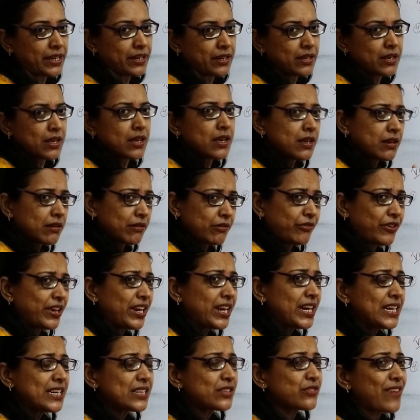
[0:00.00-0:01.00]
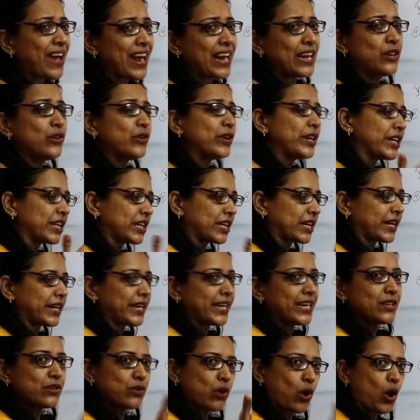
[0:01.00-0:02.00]
will its value increase
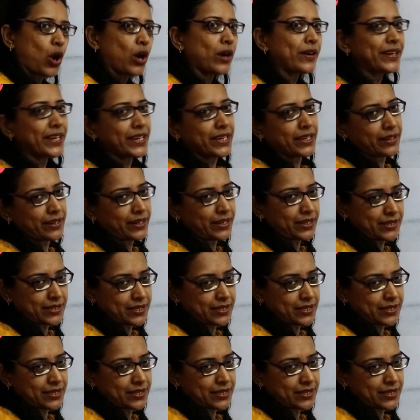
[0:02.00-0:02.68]
or decrease?